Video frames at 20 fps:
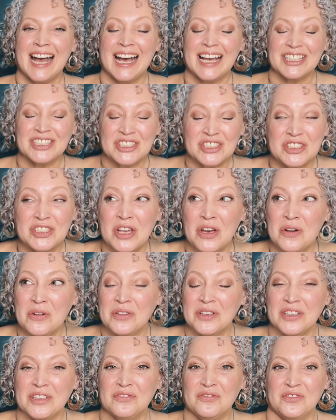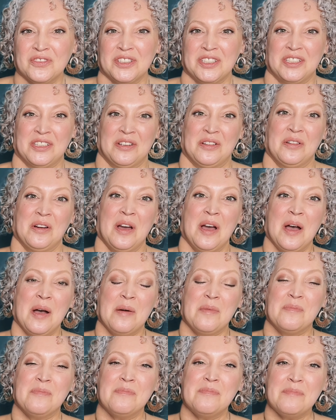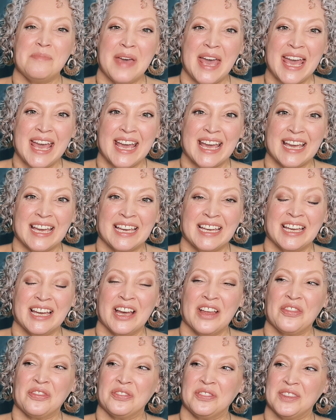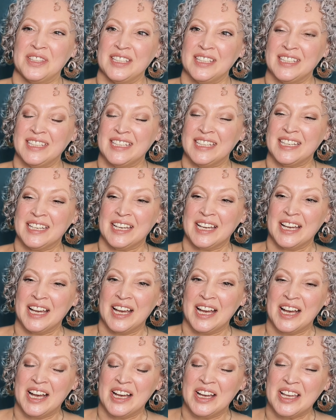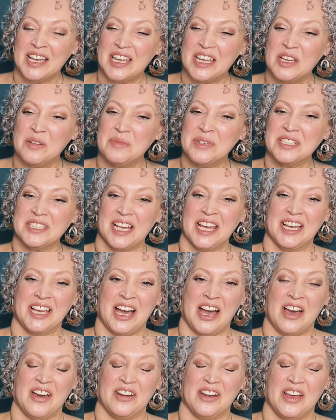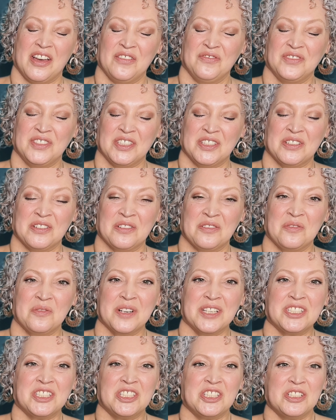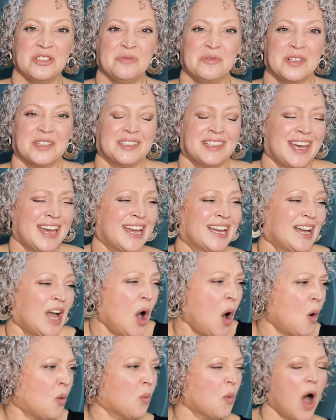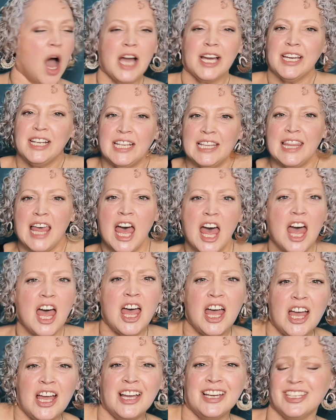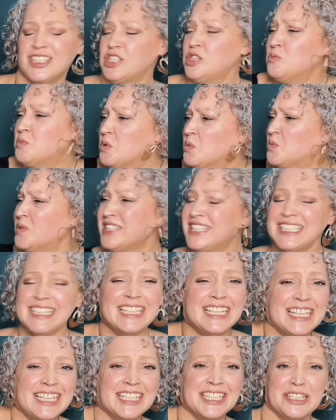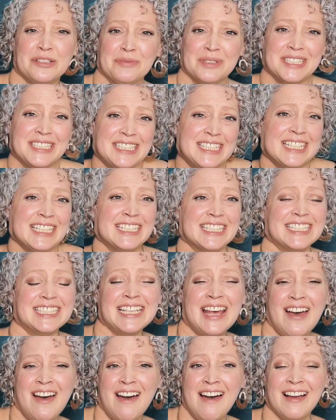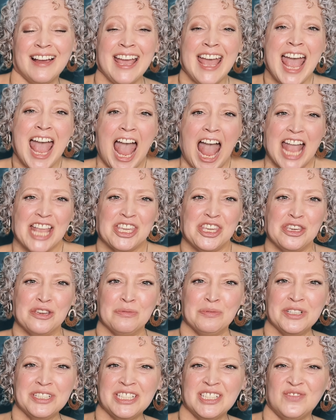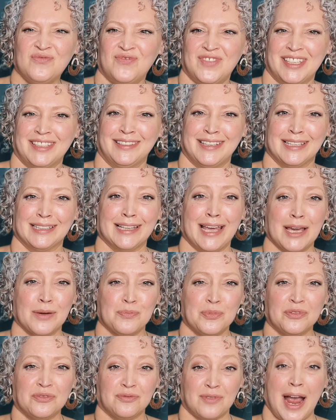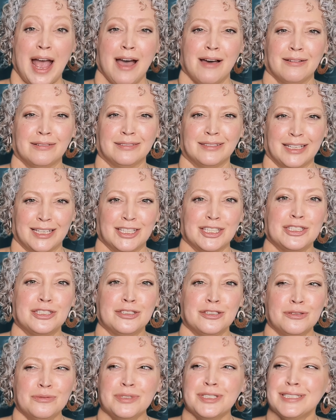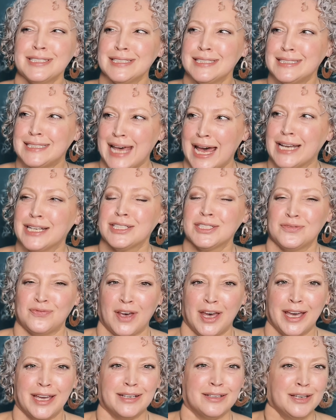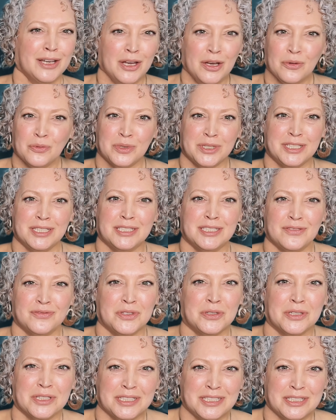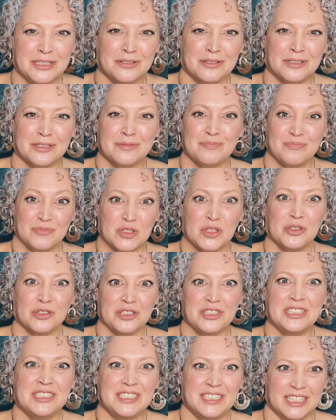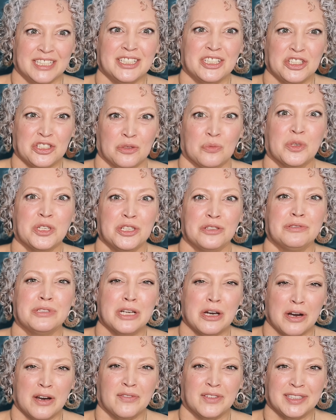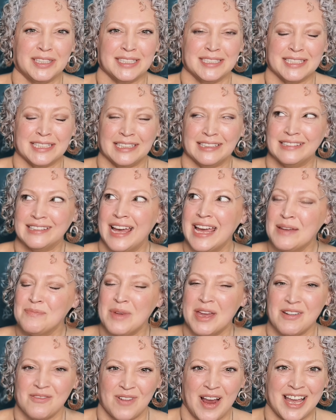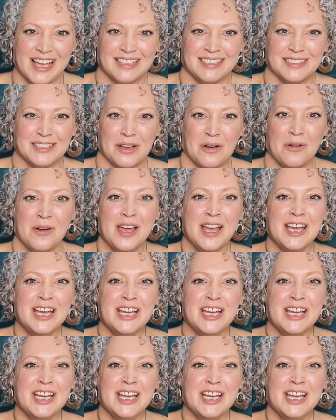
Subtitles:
so good for you. May, the image I got of you was you were like walking along and you were whistling and you were singing a song and you were just feeling like proud, like you were satisfied, which is of course your signature when you know everything's in alignment, right? So